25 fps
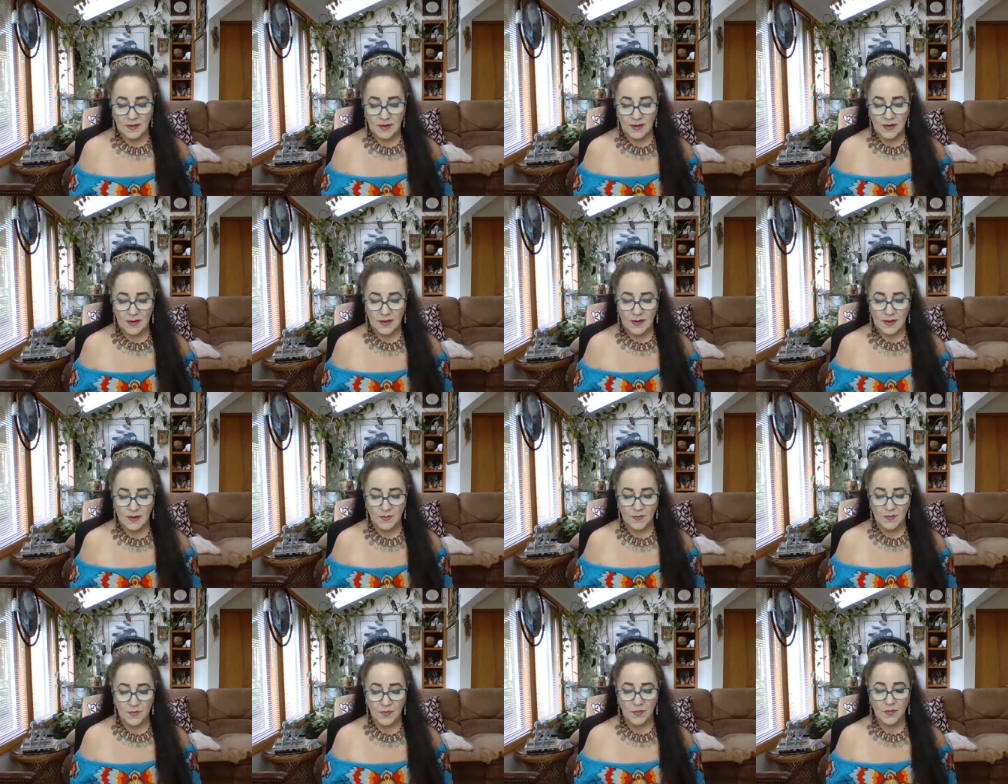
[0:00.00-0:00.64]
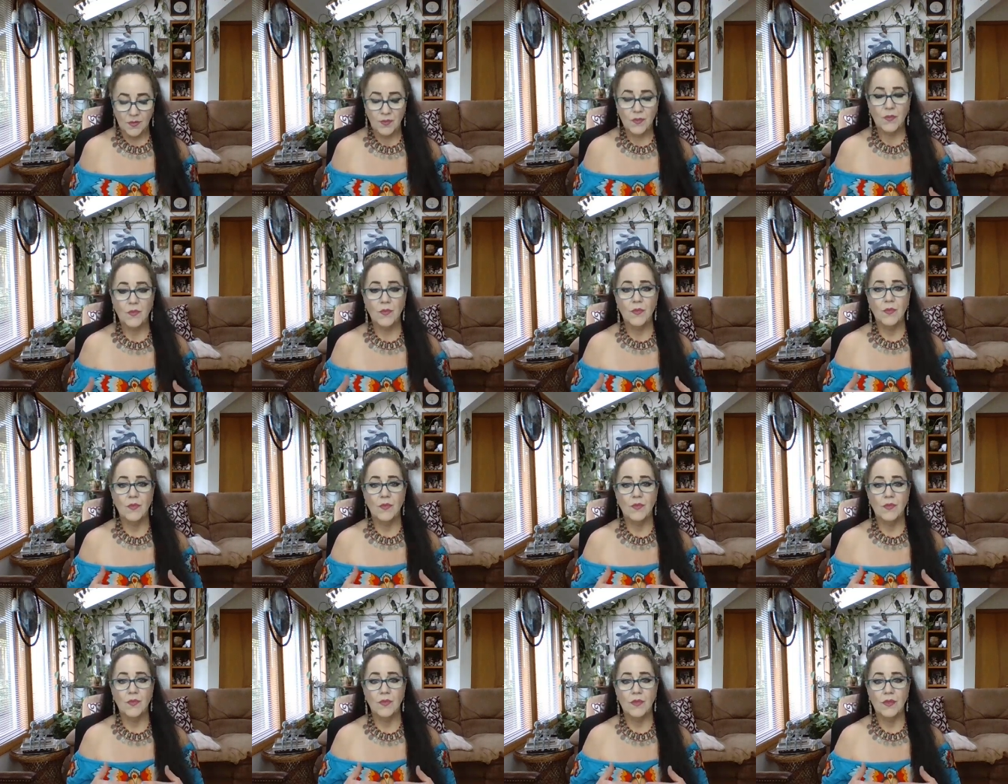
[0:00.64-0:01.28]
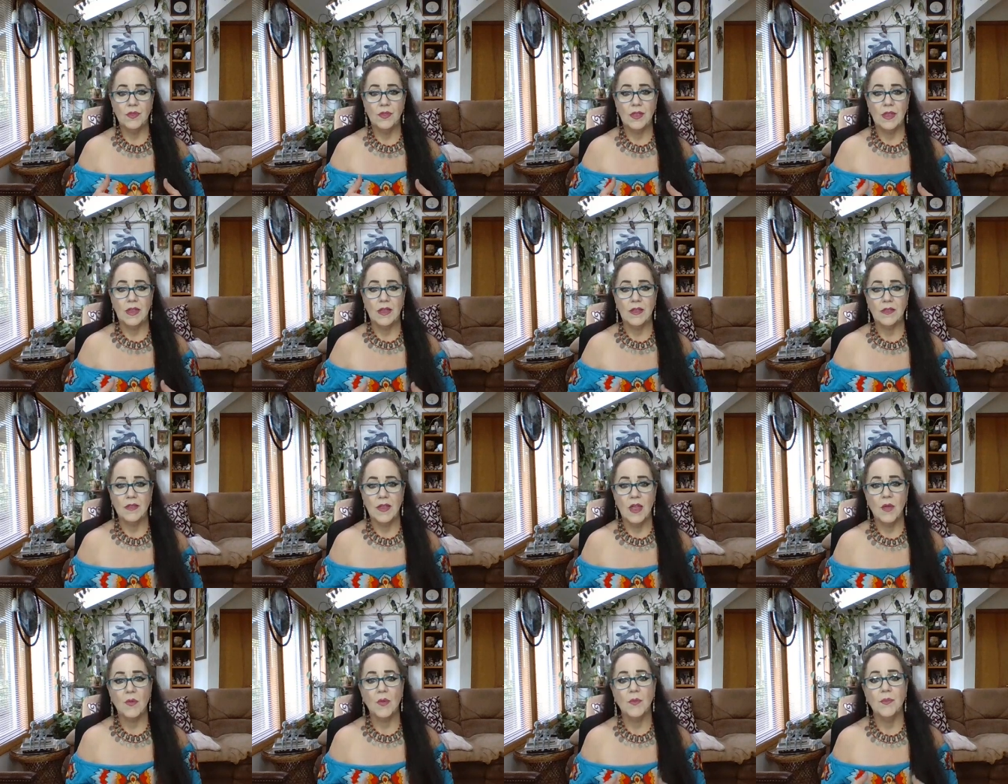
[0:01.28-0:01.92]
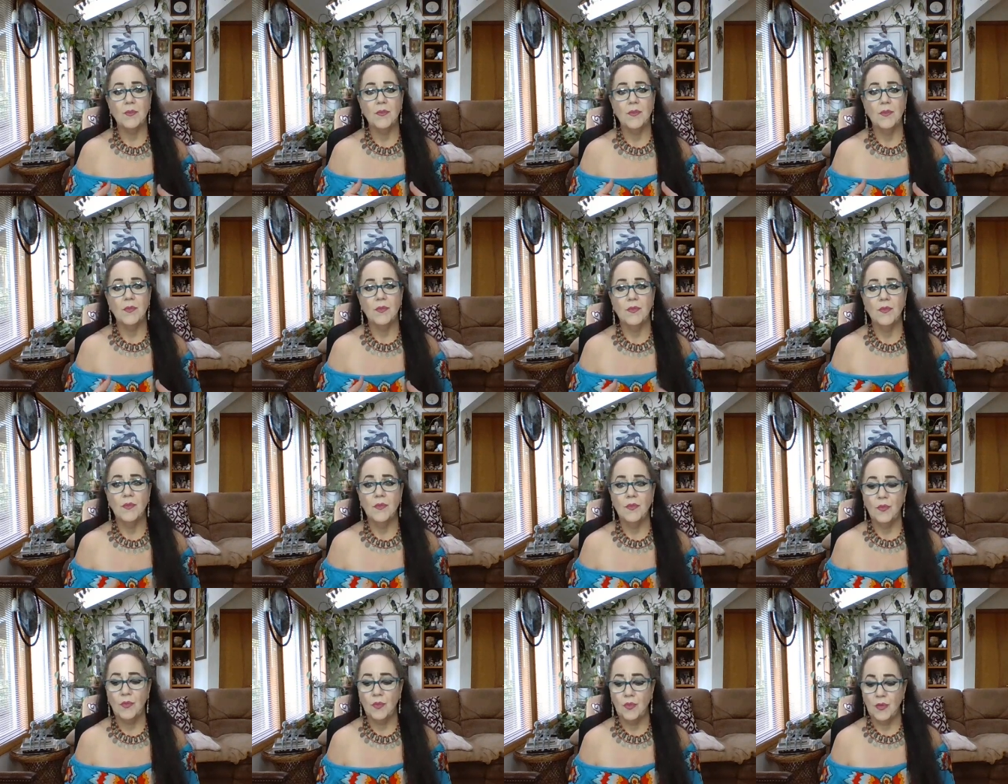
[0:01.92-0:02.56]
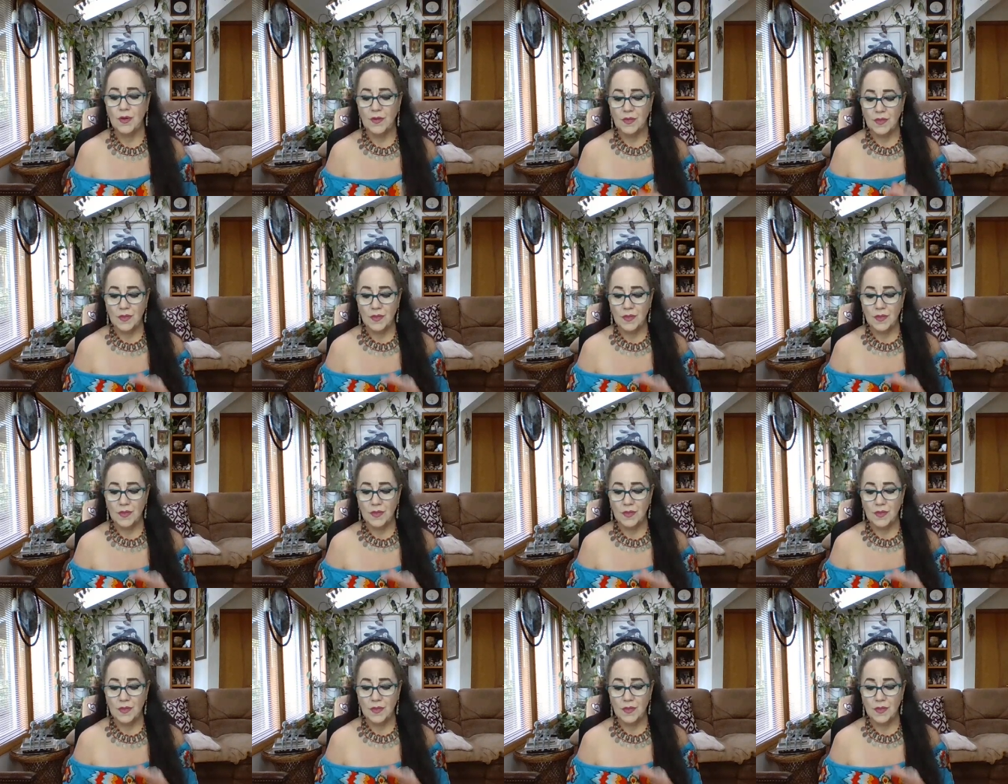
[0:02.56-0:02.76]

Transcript: they were